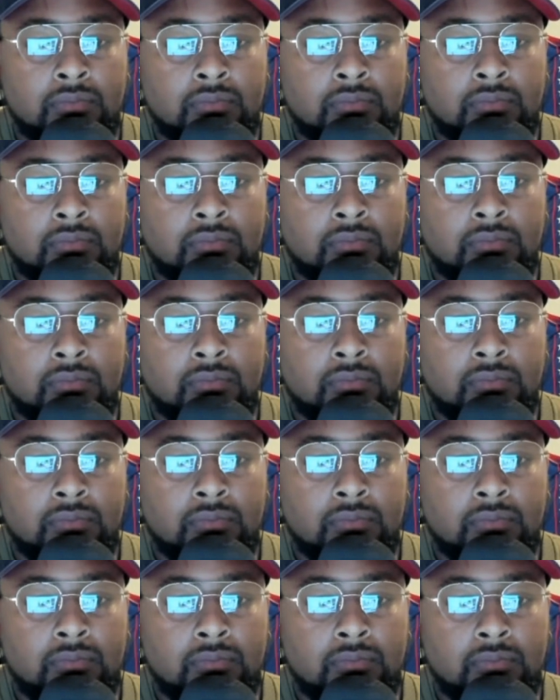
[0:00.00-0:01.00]

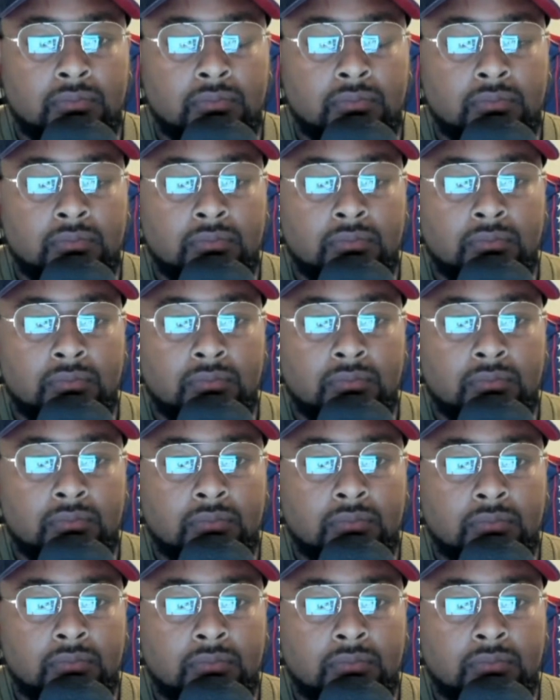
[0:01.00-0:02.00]

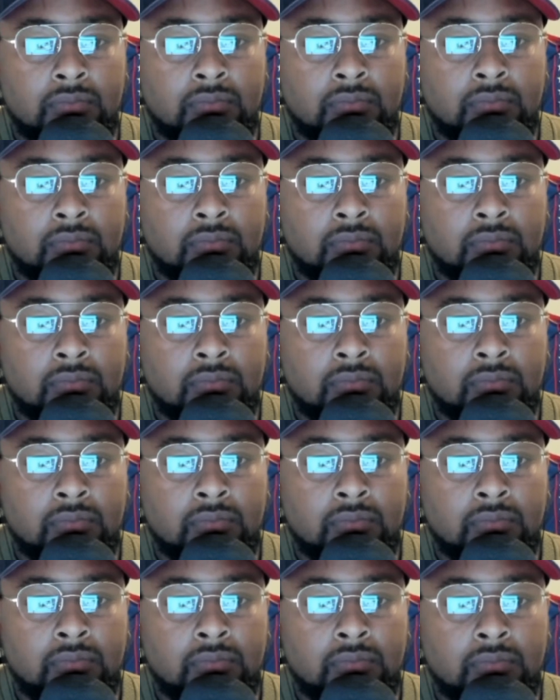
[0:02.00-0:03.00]

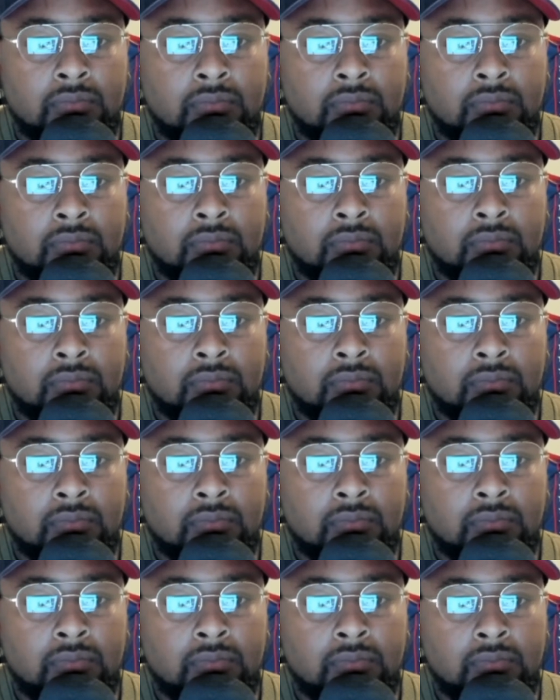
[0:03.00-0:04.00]

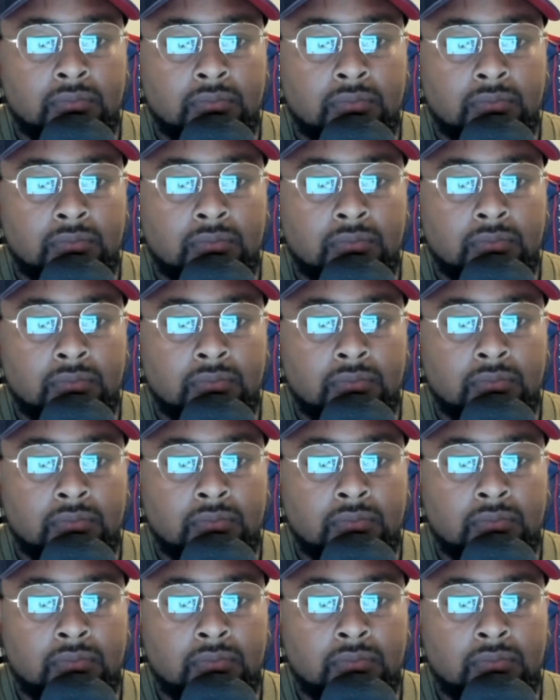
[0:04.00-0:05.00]

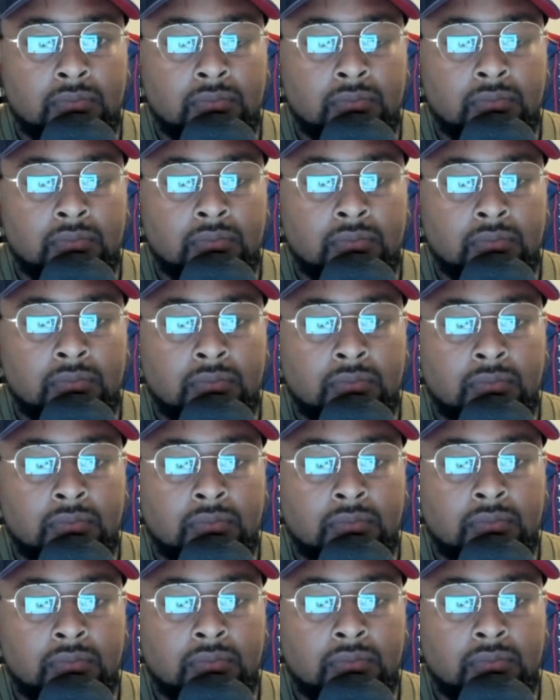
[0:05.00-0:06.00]

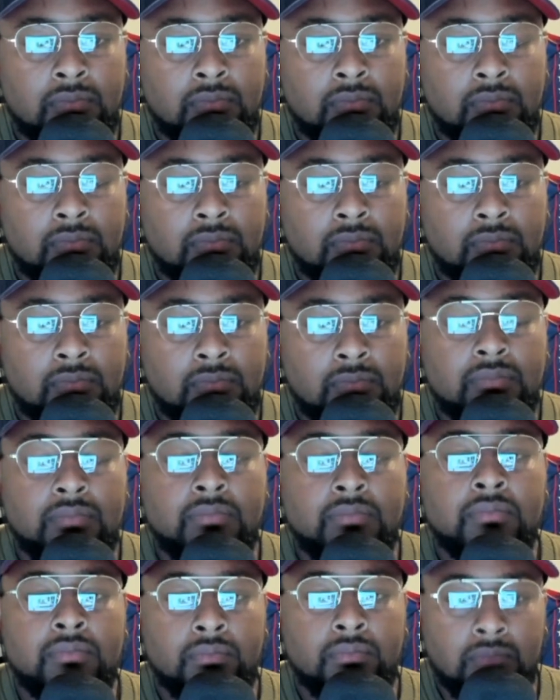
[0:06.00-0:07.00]

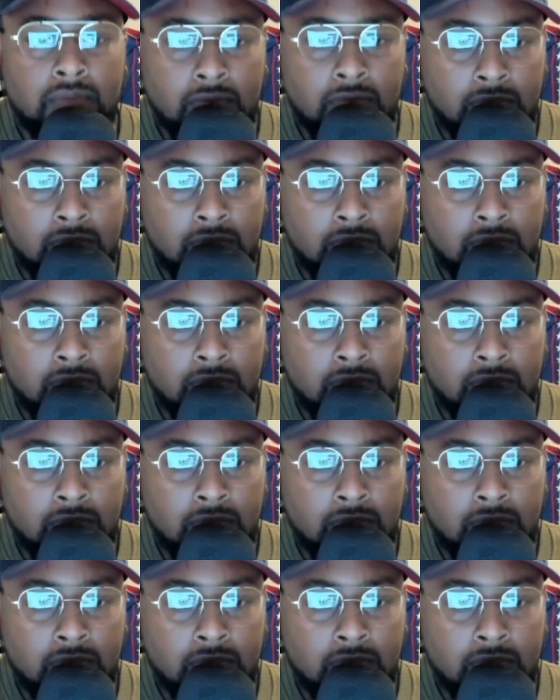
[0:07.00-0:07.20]
This person isn't speaking.